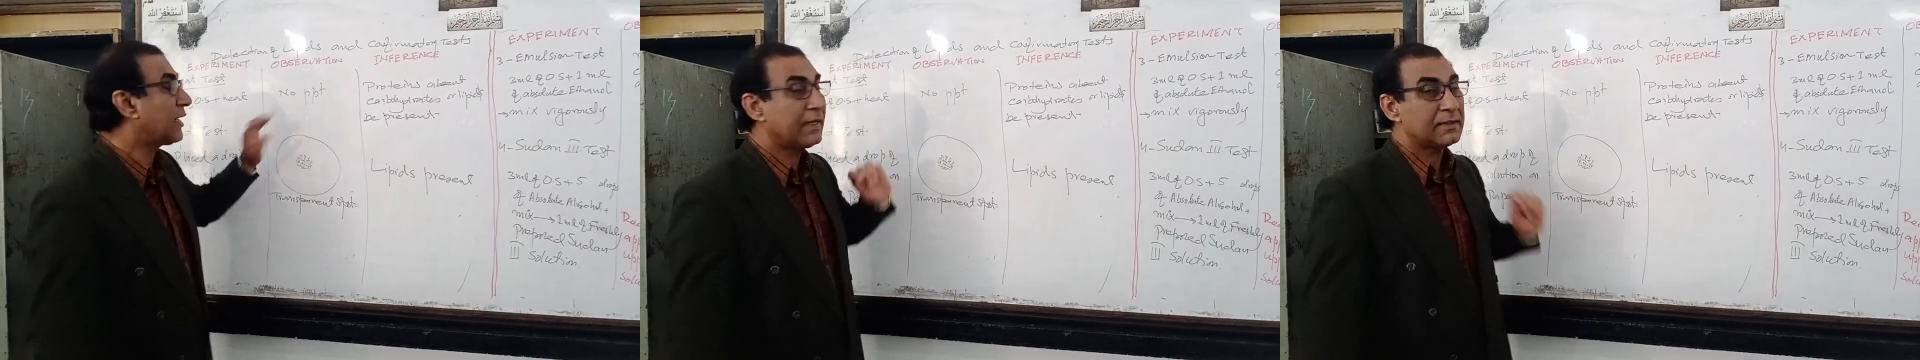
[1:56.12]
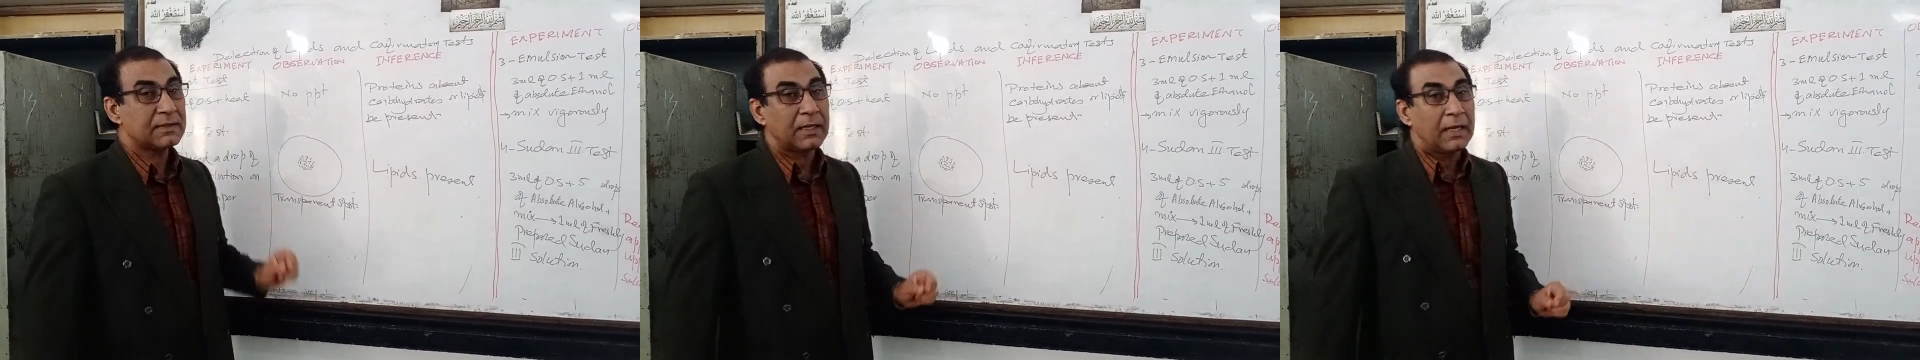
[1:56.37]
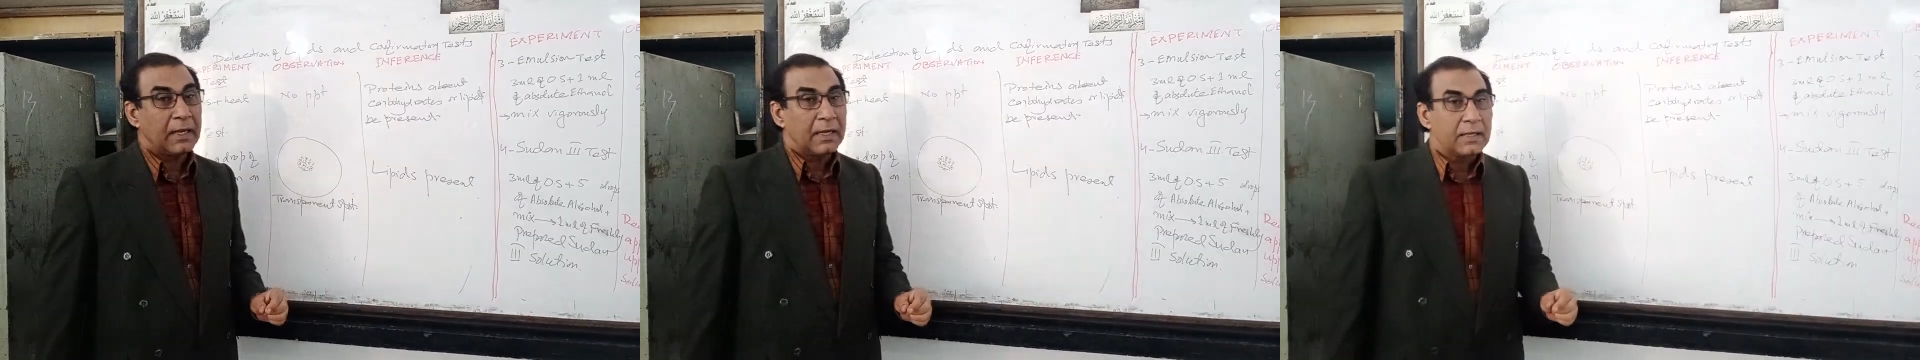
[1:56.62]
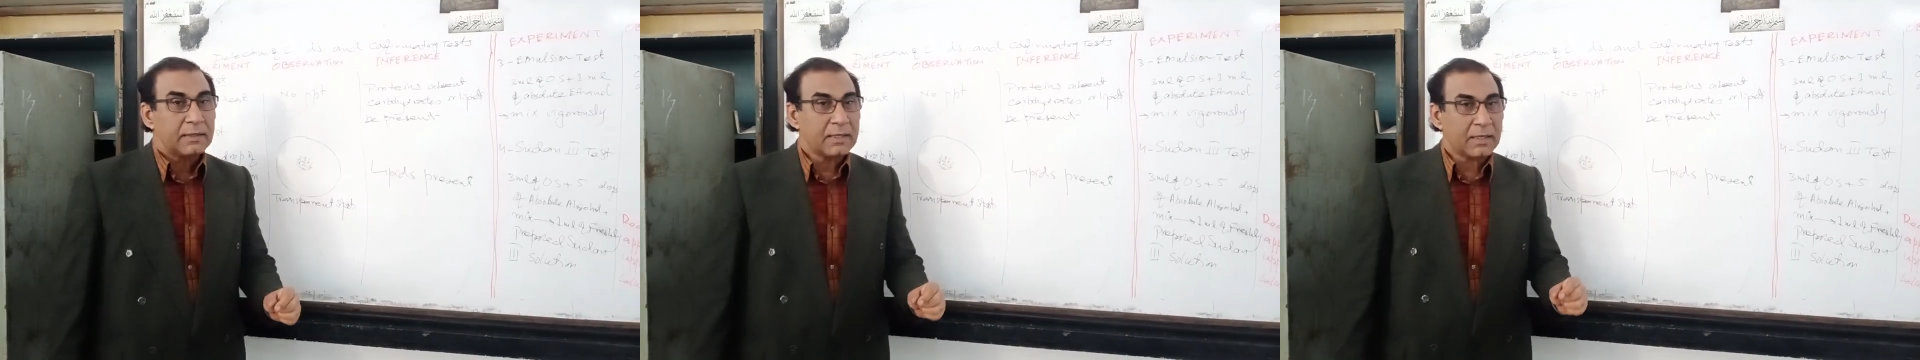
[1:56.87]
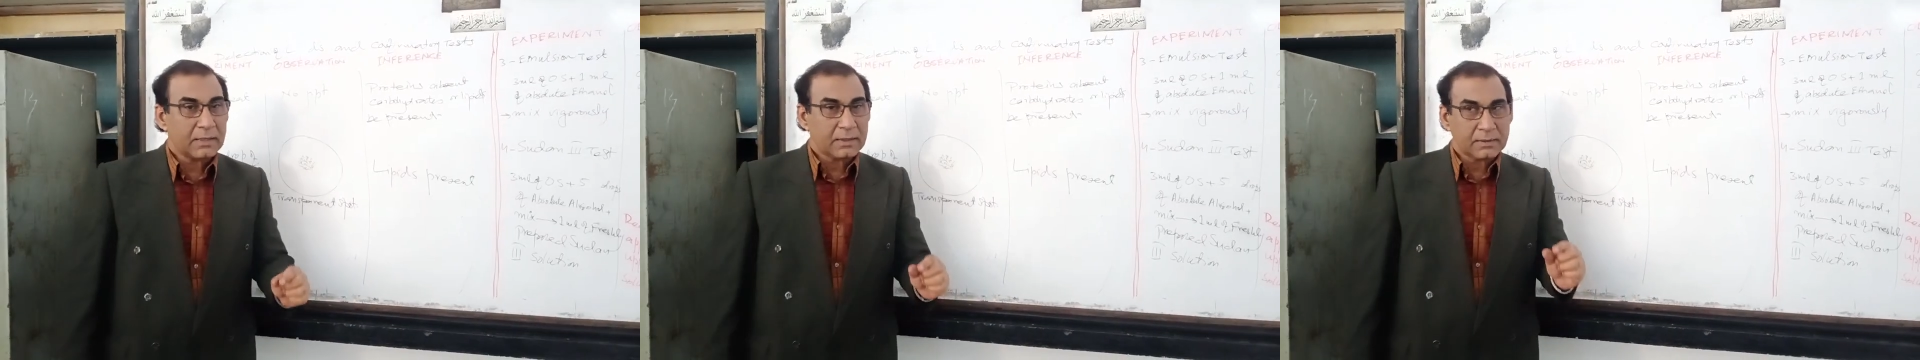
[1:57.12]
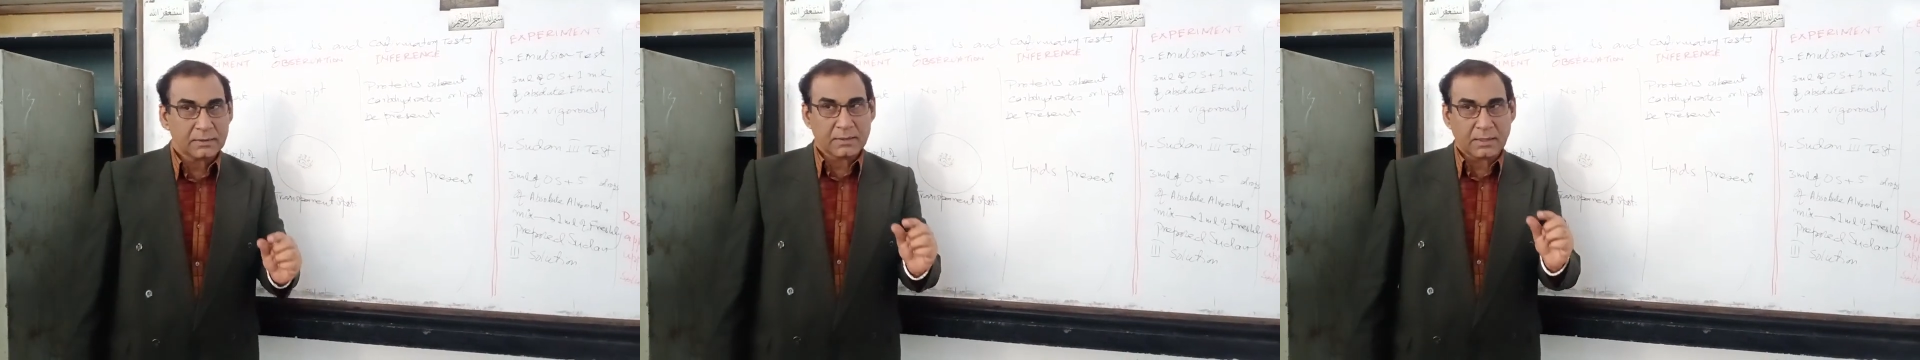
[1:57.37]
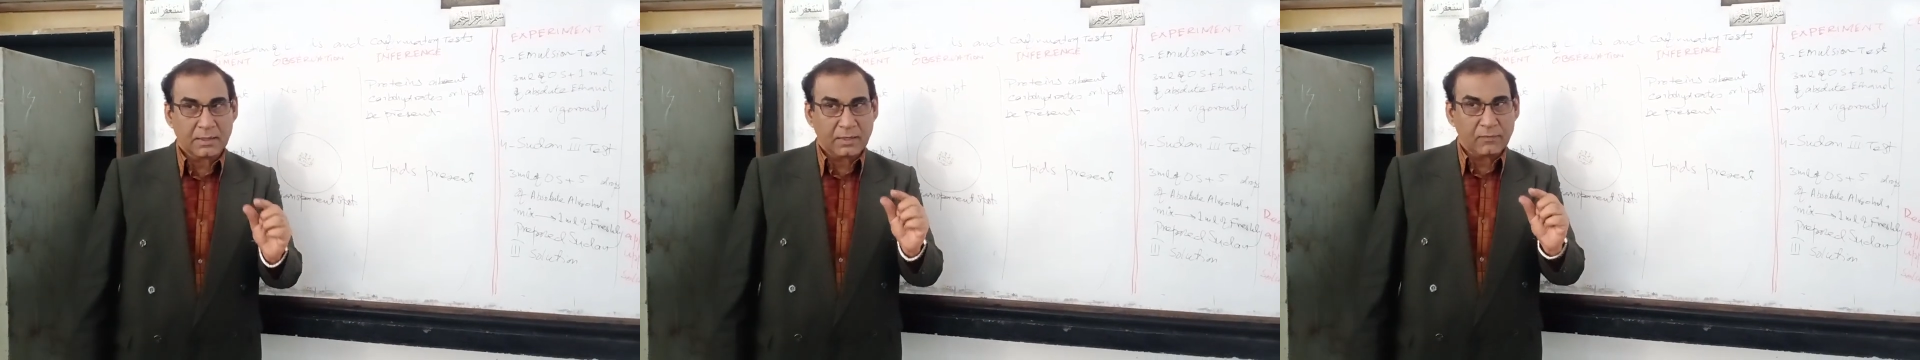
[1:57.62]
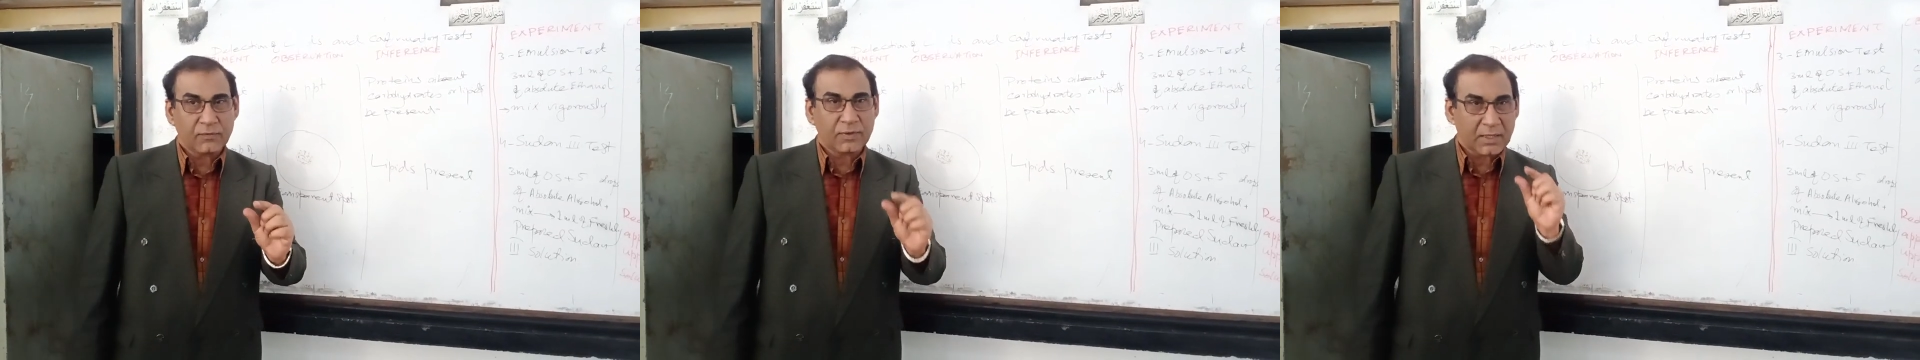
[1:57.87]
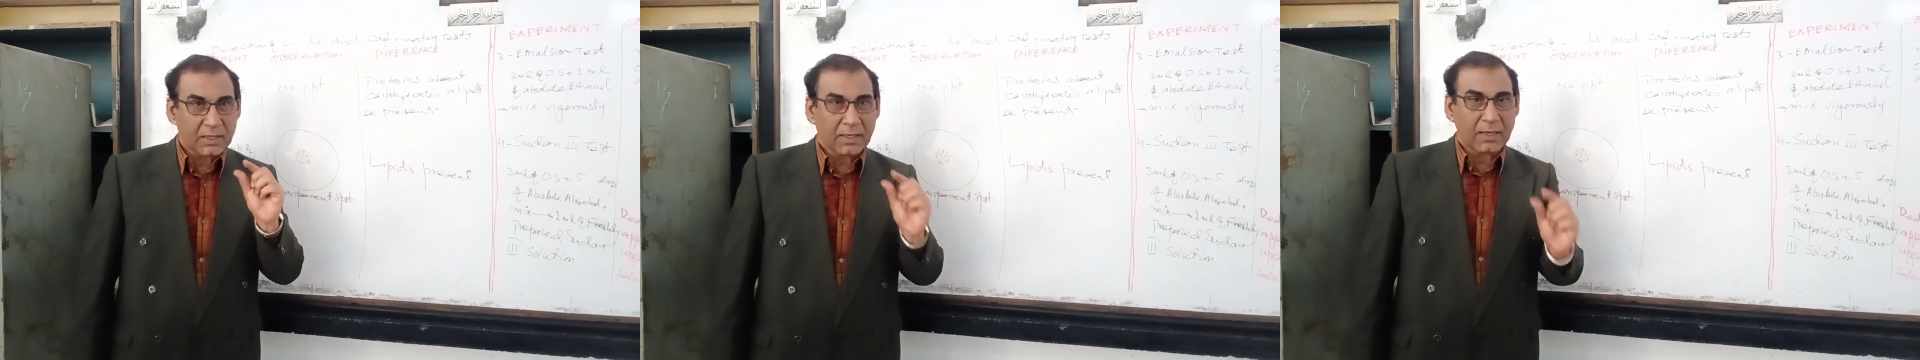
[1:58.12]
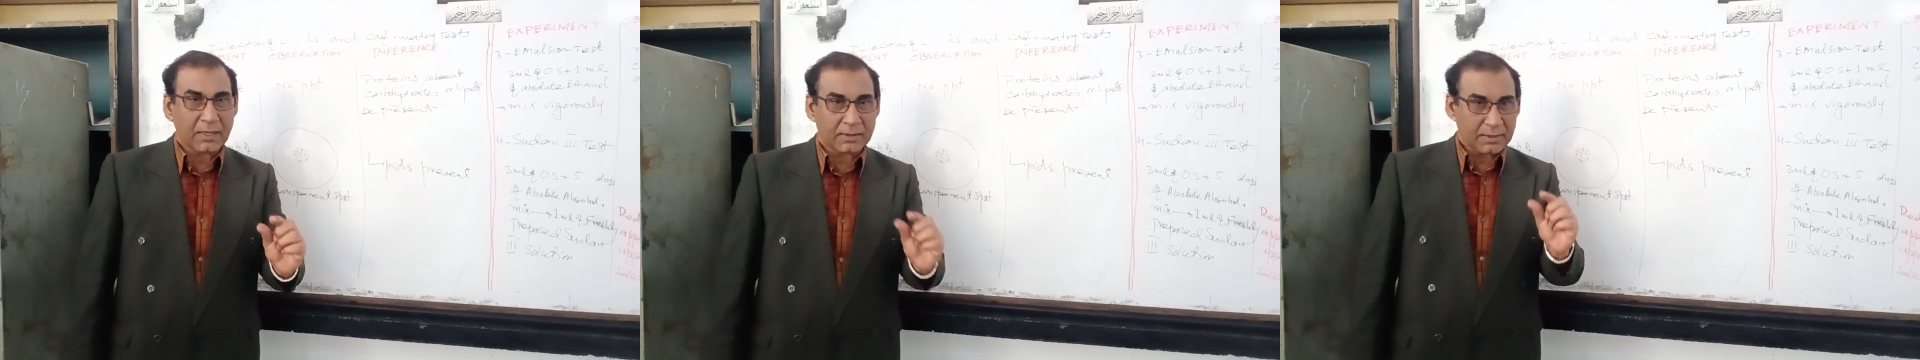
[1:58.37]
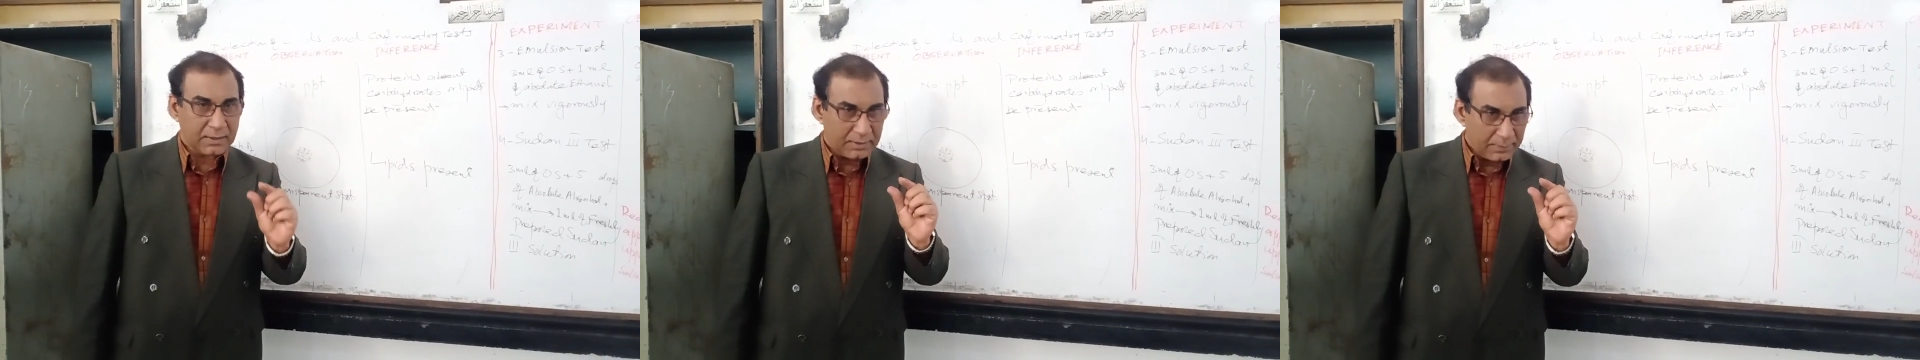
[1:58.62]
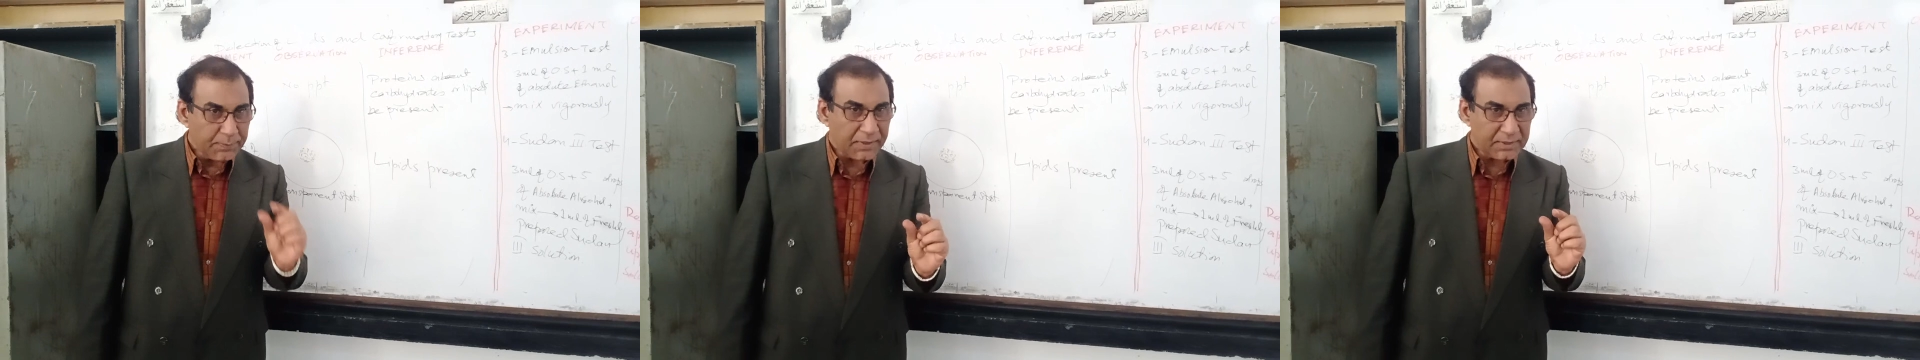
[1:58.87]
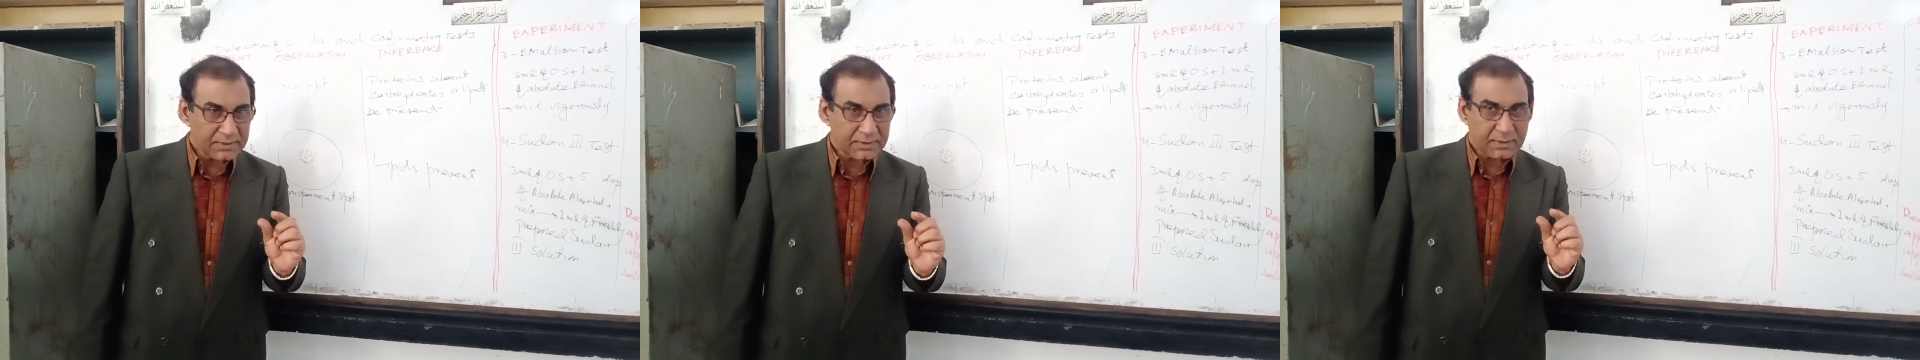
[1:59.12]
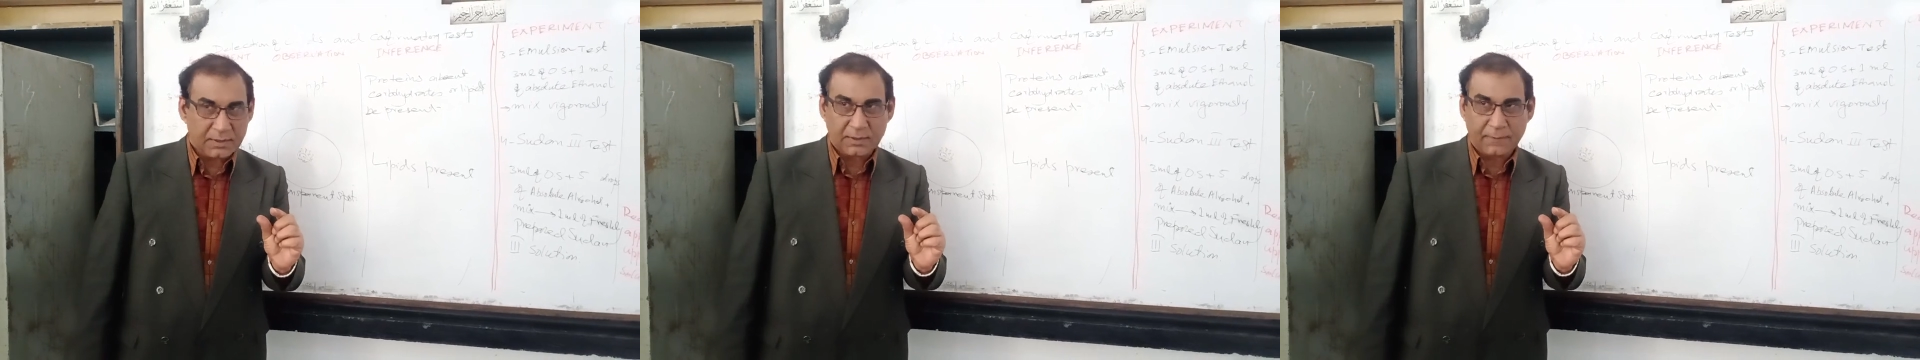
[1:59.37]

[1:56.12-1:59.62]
test, if they are the lipids,